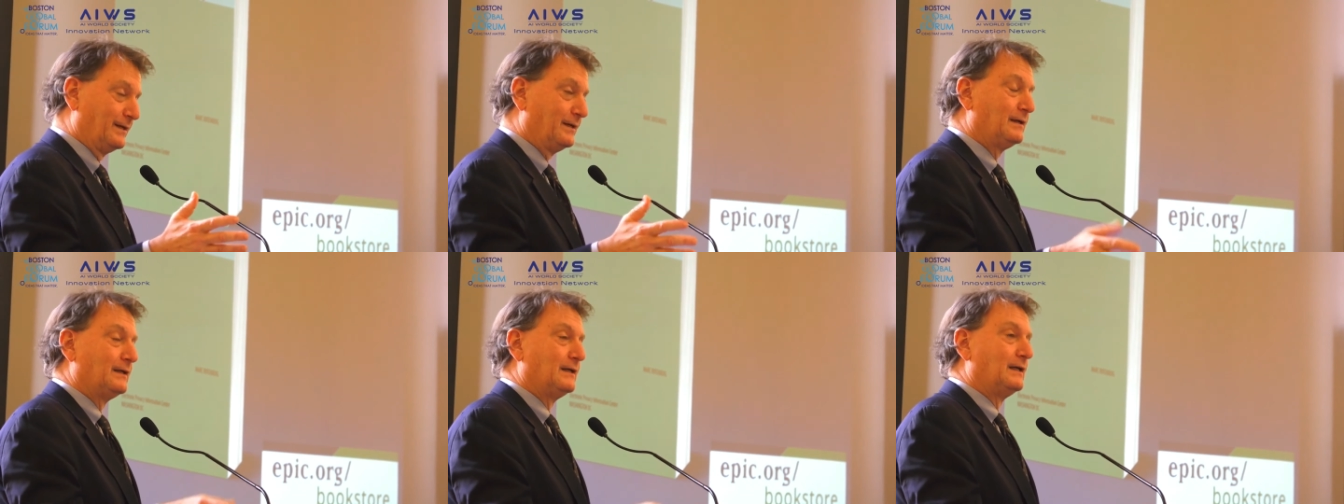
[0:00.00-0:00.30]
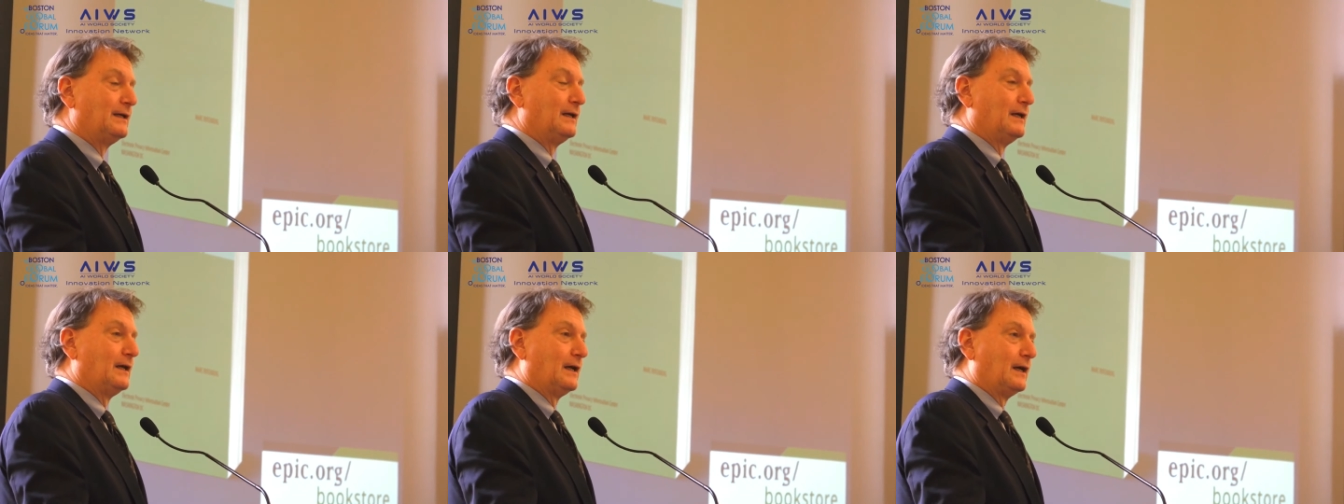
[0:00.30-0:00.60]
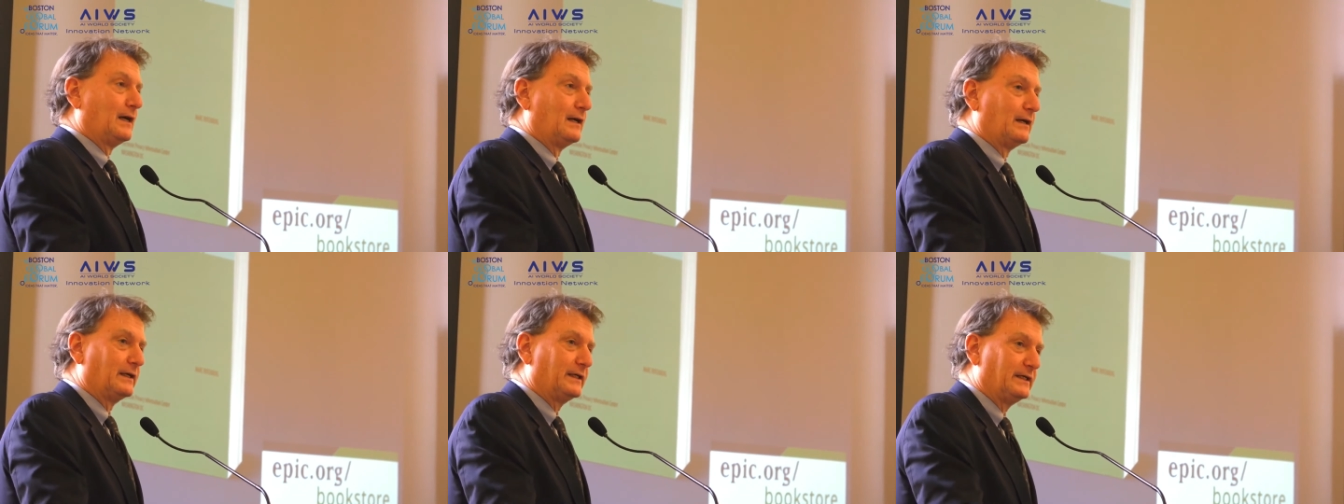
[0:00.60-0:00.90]
Uh, he's
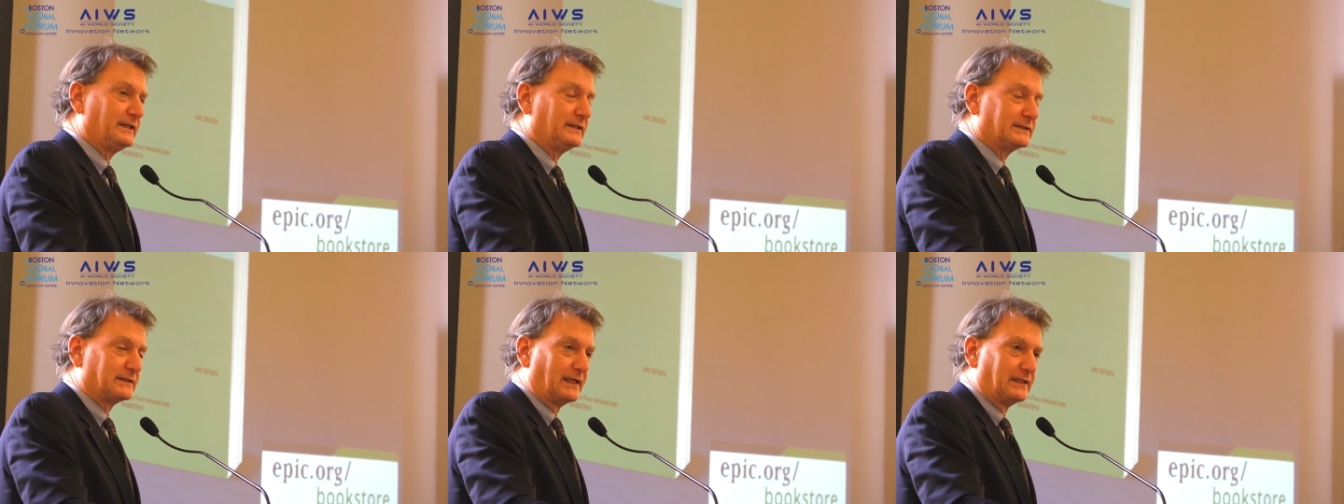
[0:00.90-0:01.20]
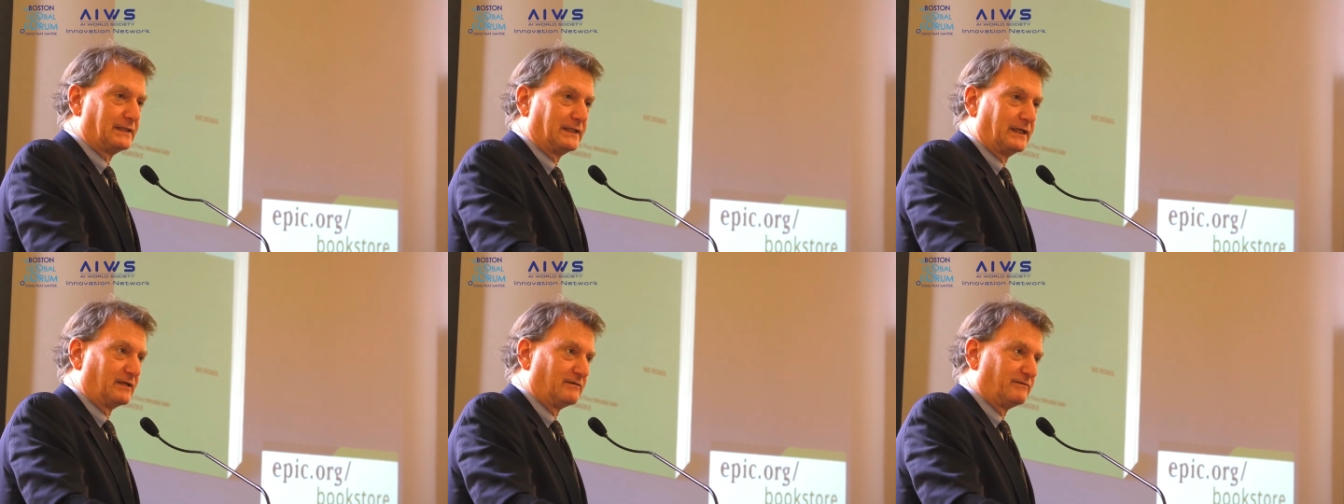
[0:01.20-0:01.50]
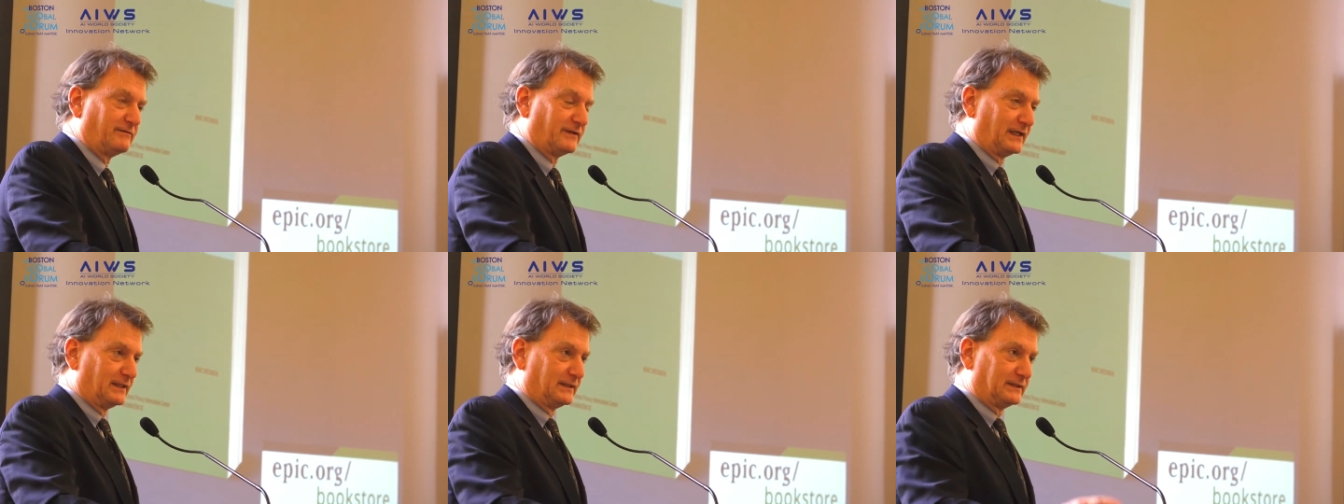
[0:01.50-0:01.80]
identified
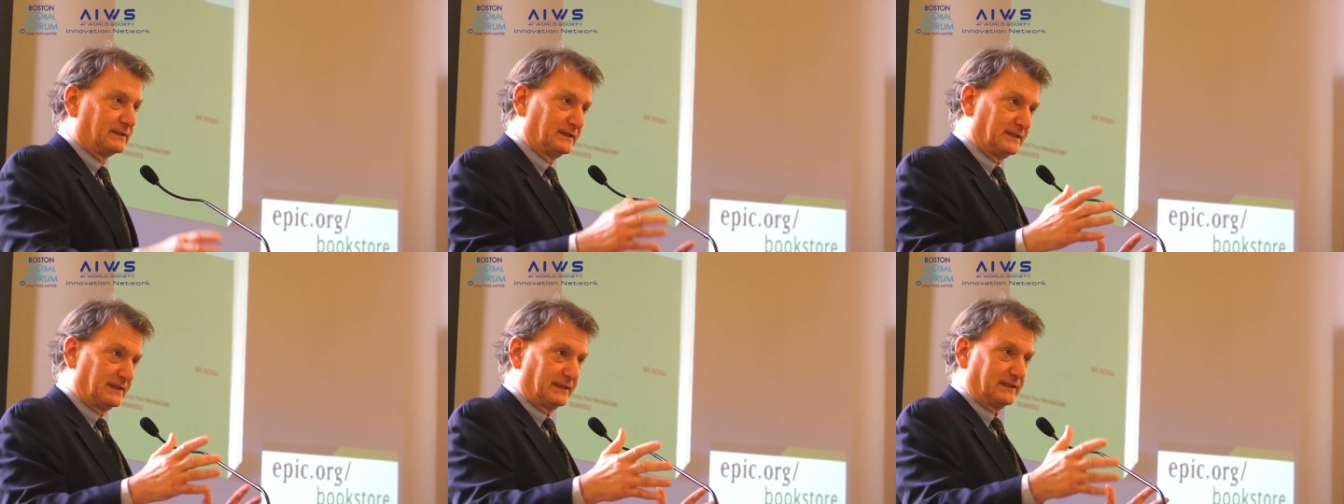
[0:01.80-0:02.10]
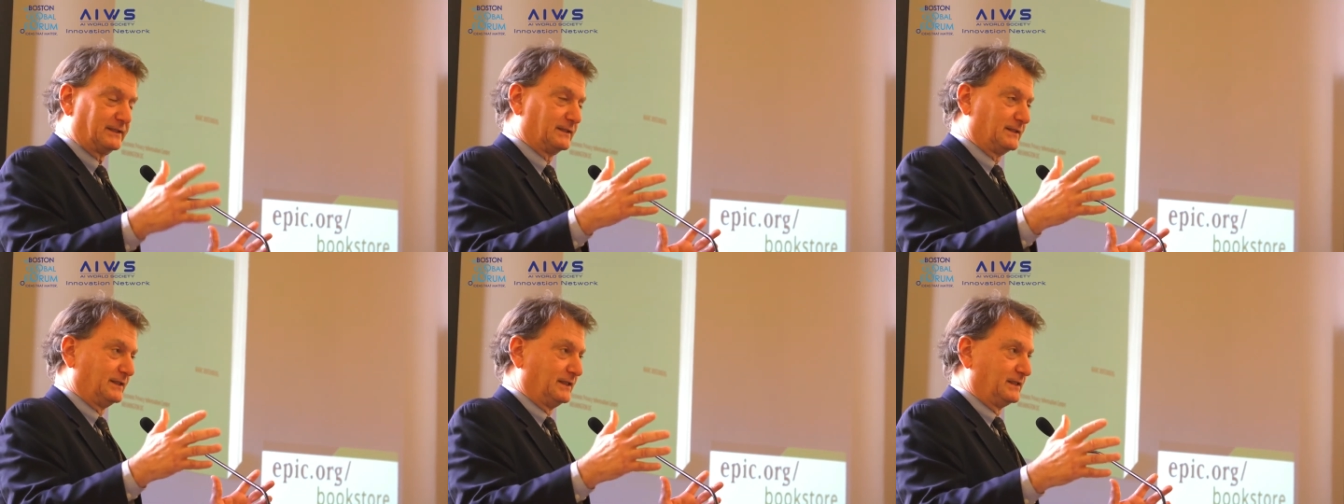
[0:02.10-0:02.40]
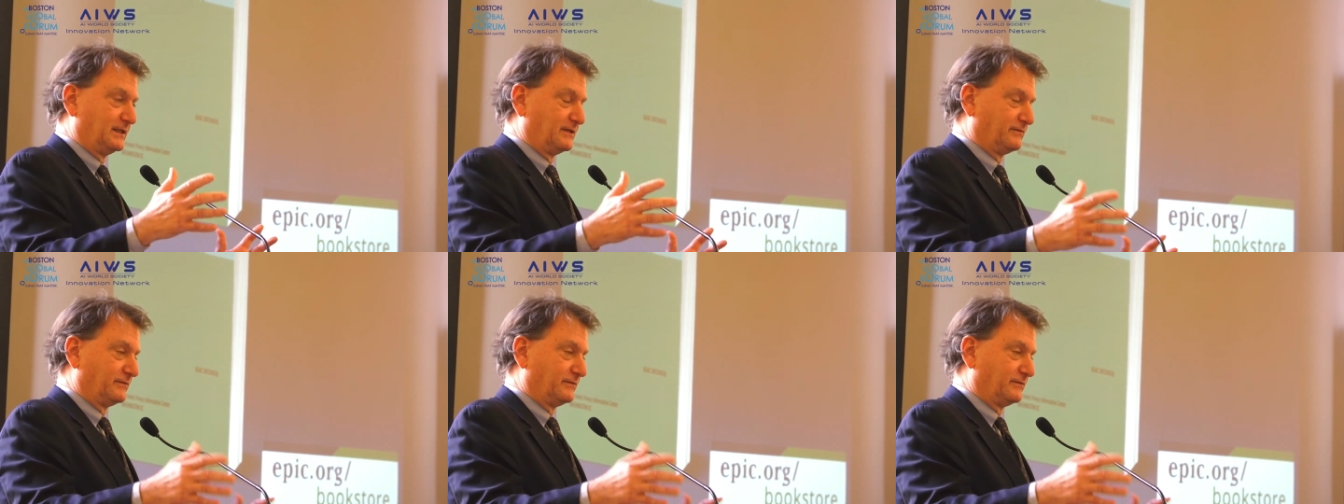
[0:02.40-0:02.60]
60 different